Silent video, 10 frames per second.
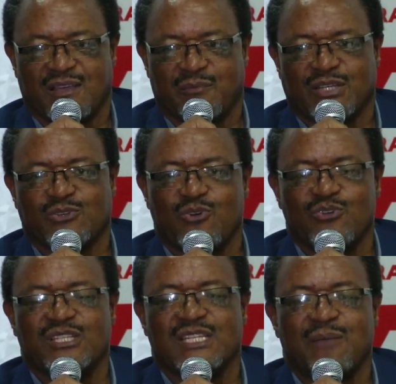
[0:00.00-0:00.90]
But
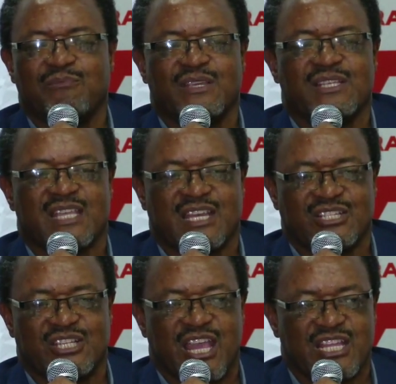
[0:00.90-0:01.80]
all the time things
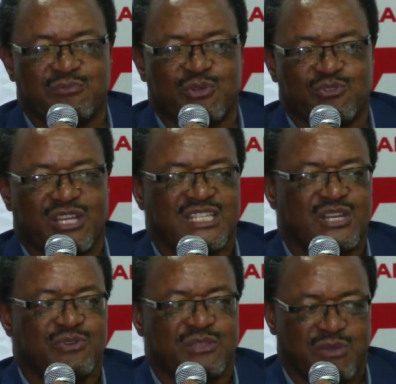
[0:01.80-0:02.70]
can change because we are
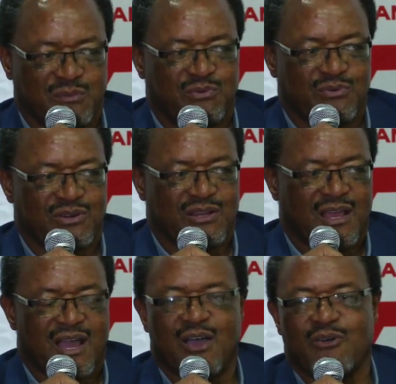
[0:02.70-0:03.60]
dealing with people.
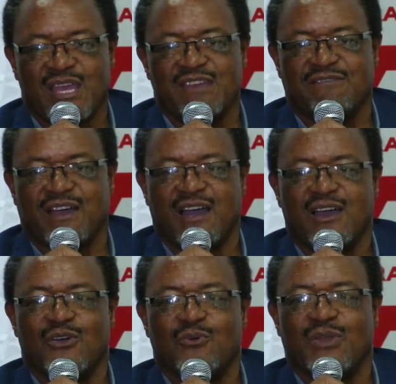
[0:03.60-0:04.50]
However,
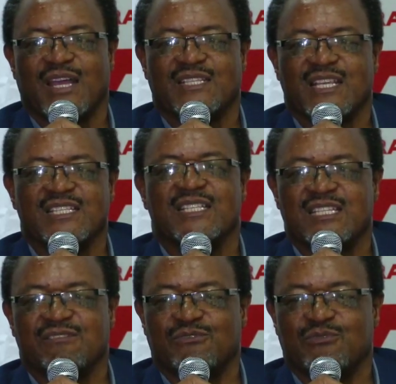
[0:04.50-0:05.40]
we are
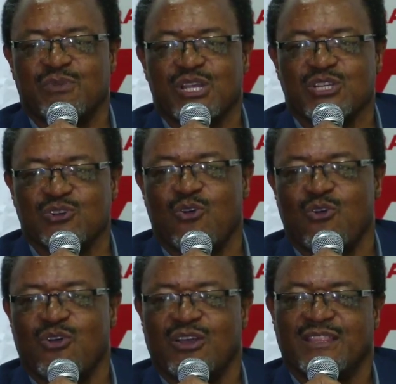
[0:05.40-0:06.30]
sensitive to make
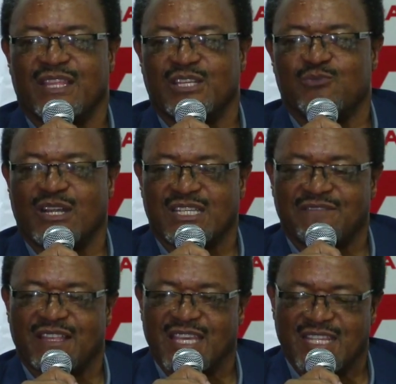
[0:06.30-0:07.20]
sure that
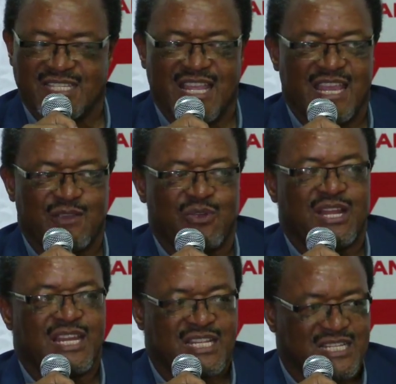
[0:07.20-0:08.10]
whatever they say, we
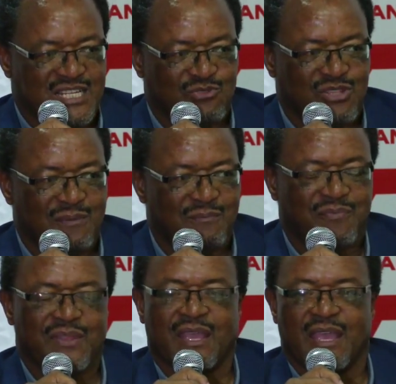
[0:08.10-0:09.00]
listen to them
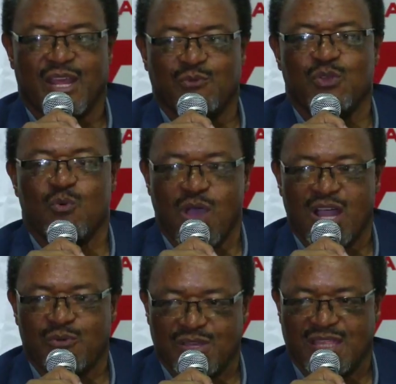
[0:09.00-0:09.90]
and we
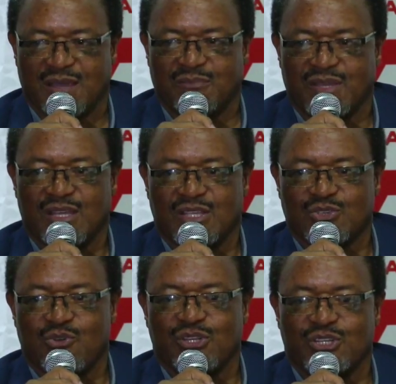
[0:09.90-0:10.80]
work with them.
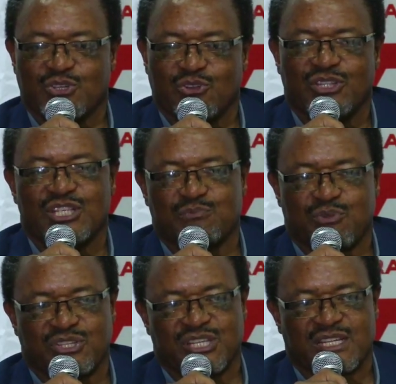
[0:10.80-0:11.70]
So in short, this
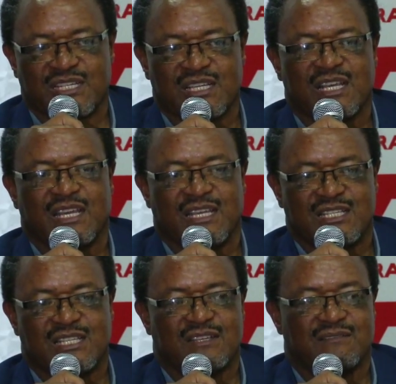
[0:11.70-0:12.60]
project
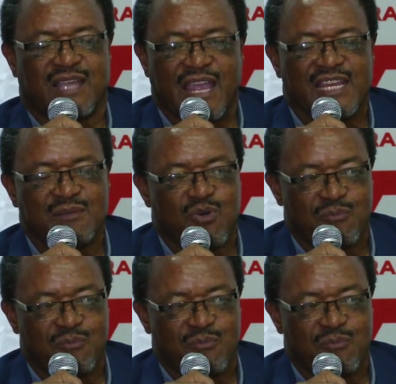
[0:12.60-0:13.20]
is gaining